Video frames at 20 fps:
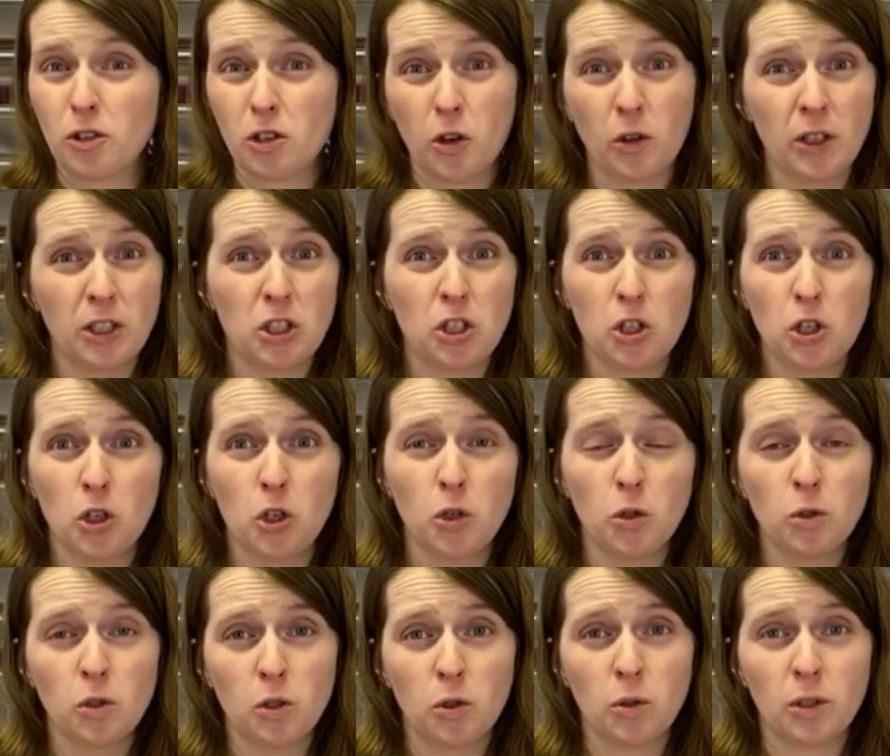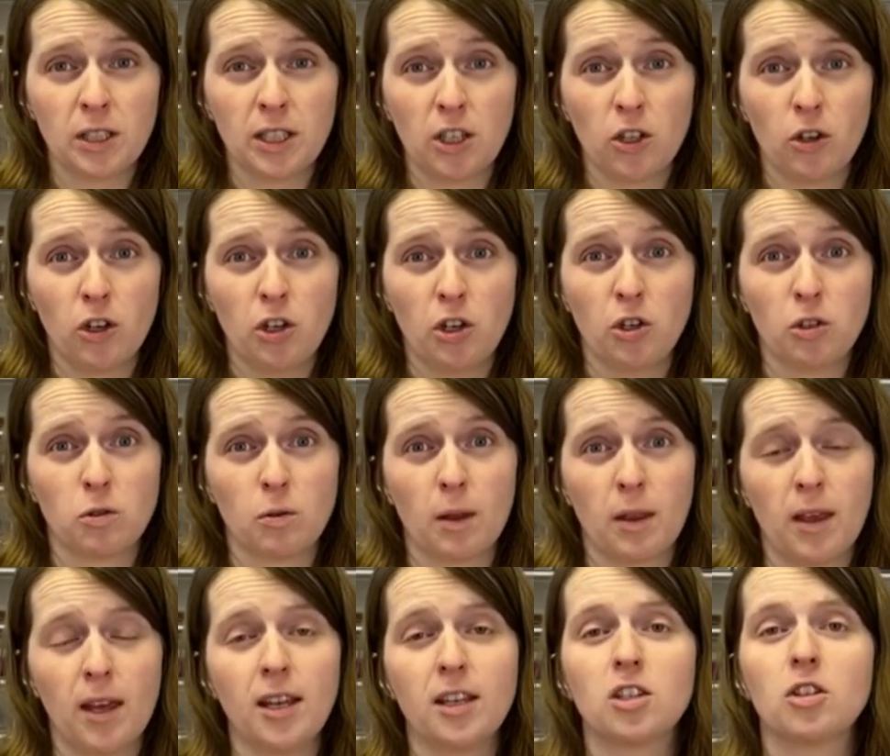only two tools that you can use
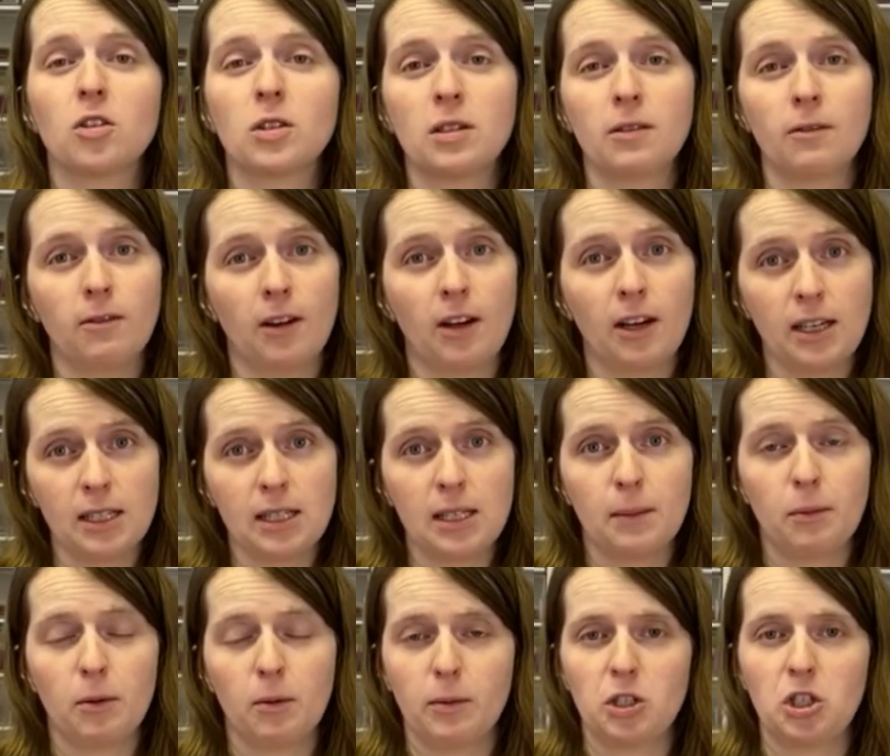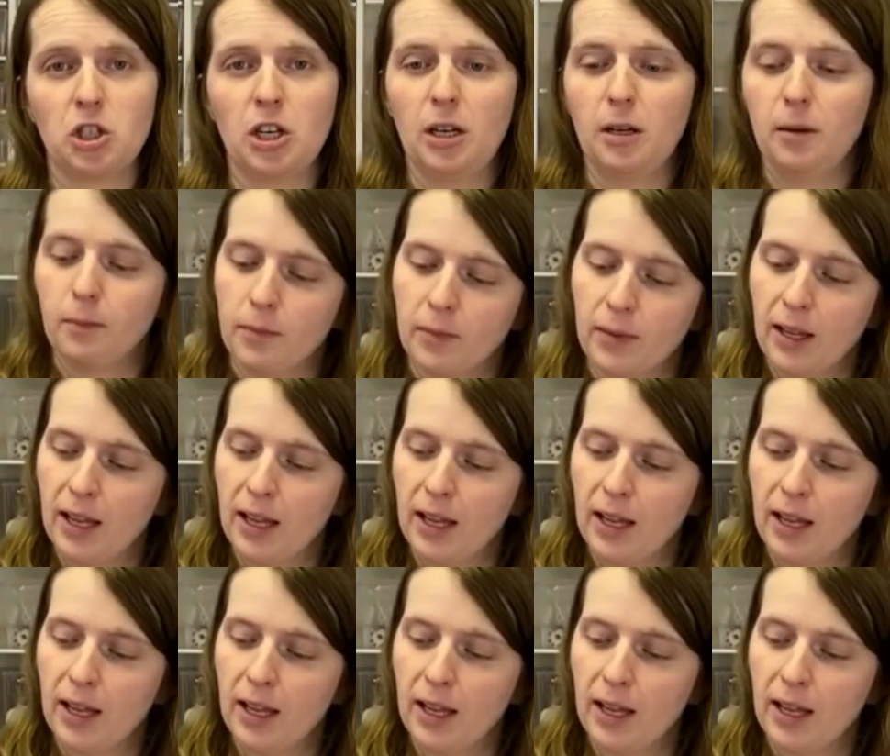with it, so it's a very simple machine.